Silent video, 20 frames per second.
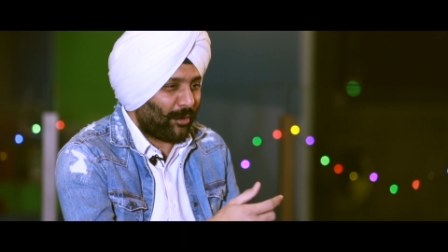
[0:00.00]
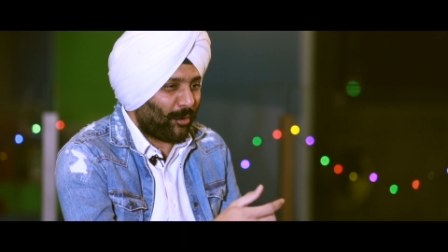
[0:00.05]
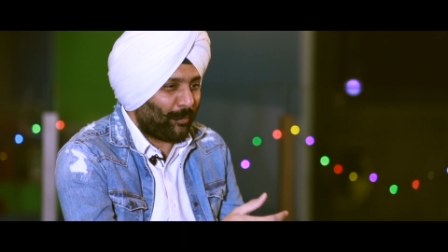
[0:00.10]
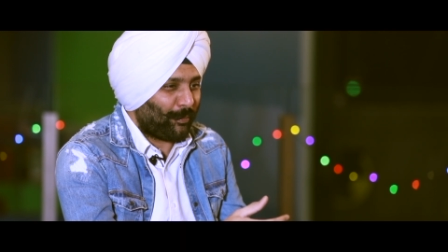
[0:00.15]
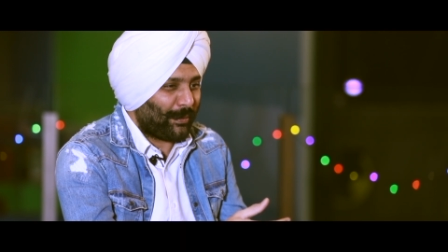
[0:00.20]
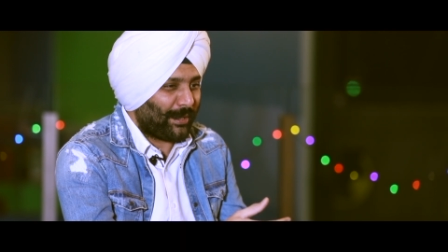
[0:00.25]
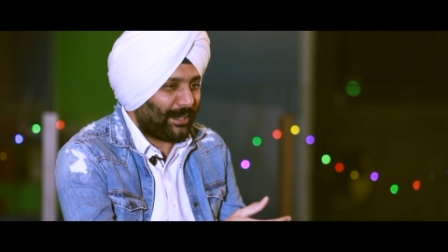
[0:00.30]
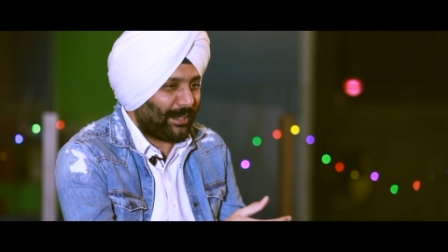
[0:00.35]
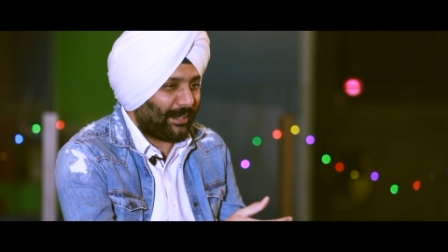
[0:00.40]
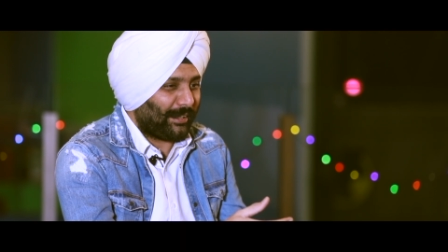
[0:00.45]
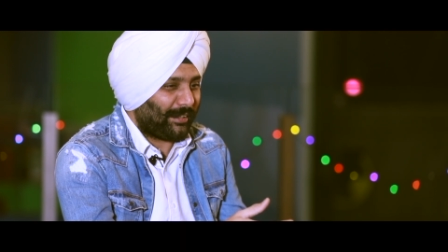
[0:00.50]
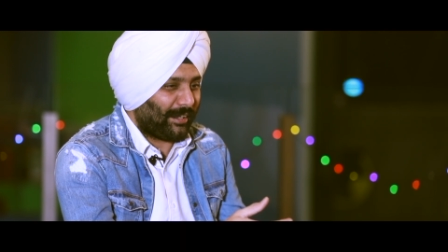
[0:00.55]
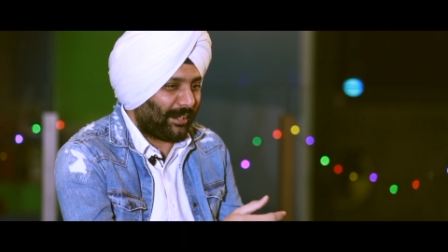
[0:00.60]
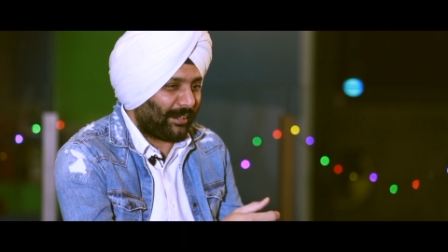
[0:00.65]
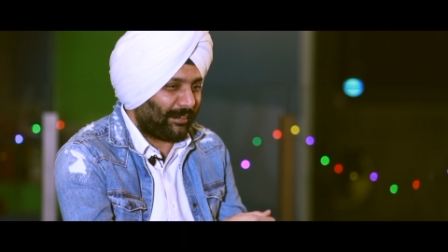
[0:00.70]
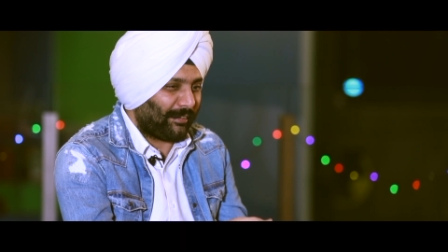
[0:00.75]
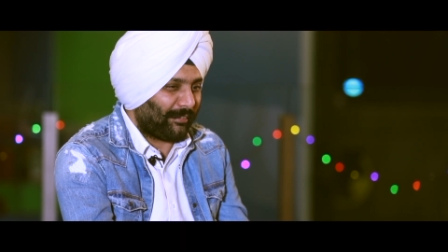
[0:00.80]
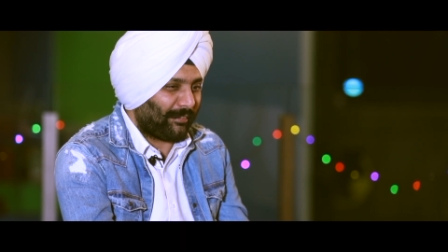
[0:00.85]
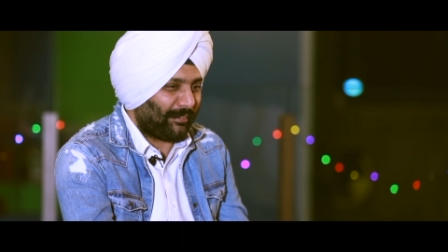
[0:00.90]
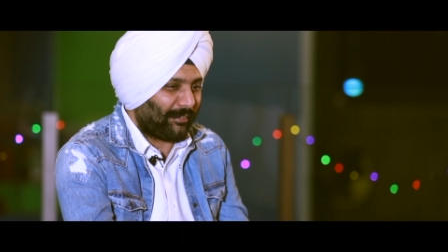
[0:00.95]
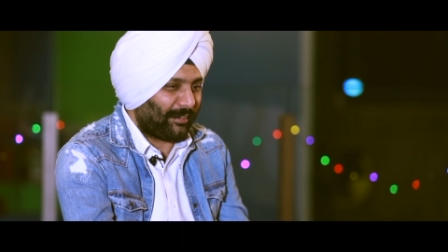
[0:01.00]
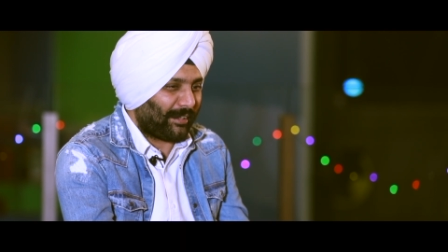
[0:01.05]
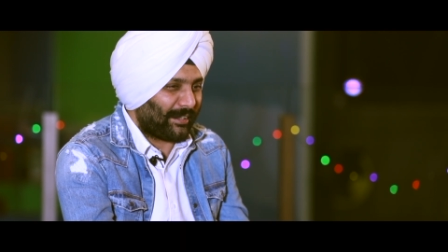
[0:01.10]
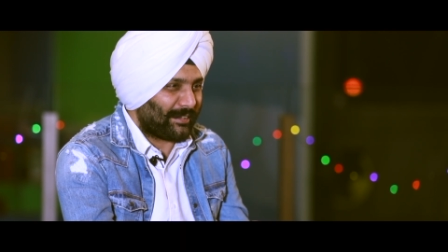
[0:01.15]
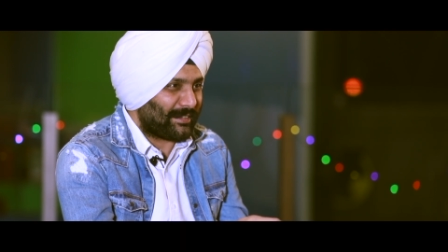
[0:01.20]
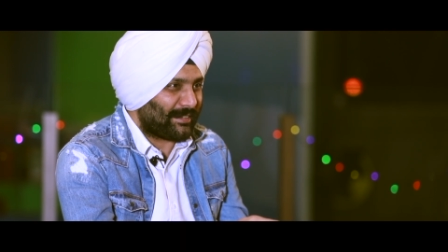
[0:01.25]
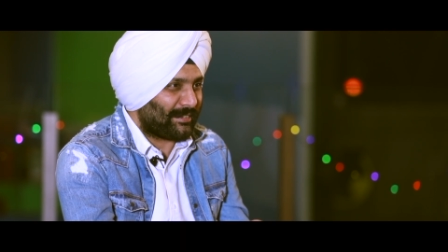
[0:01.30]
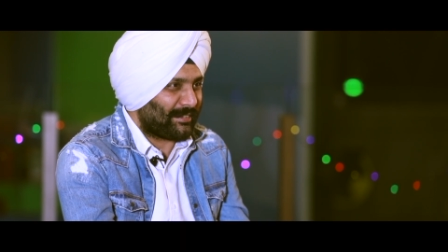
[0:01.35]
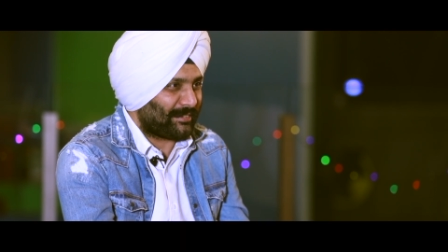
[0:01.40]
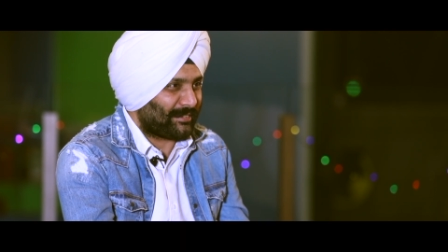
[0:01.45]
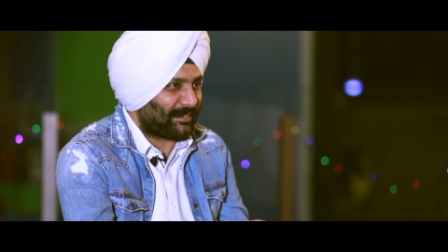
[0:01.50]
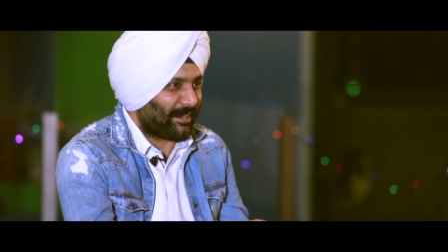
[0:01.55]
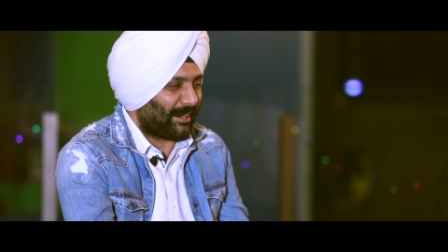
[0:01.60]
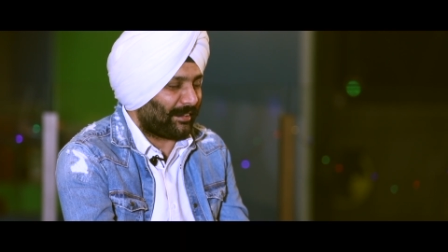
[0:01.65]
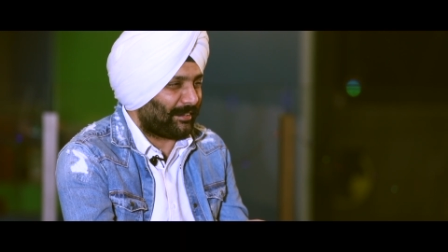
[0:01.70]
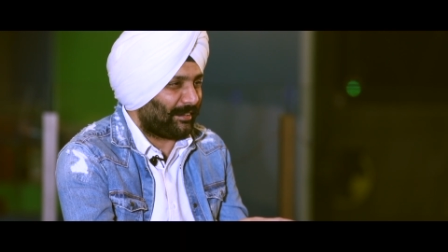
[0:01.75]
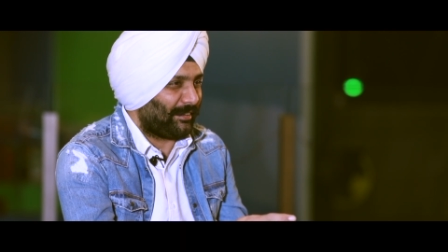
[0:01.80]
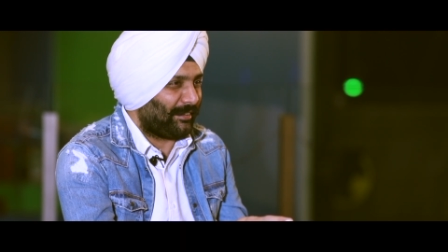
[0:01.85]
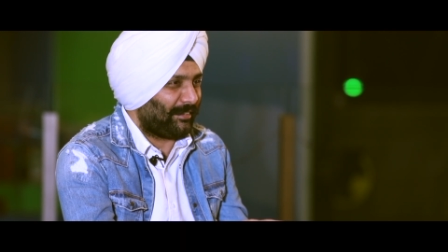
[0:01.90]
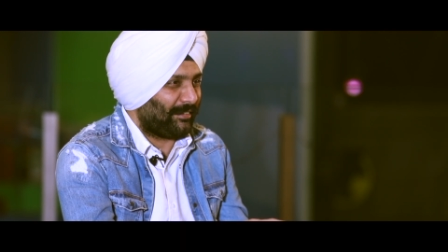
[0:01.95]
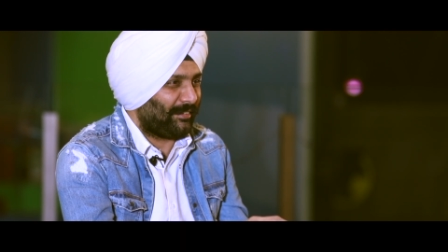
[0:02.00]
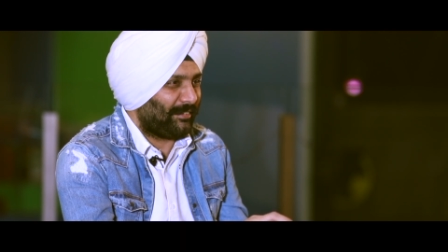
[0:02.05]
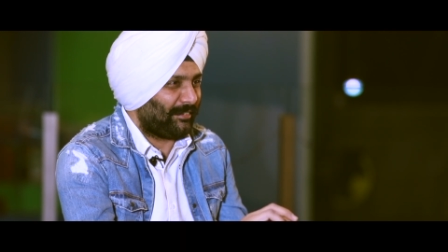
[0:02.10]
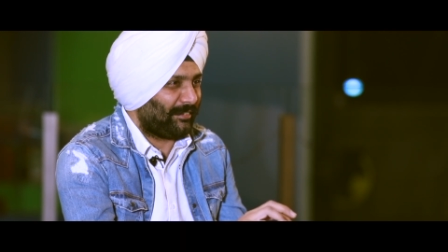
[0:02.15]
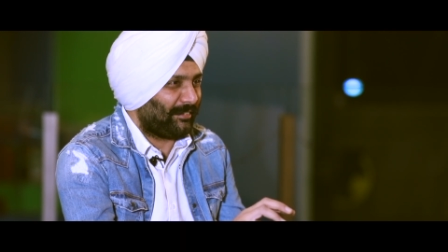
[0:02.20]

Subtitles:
opened it and I started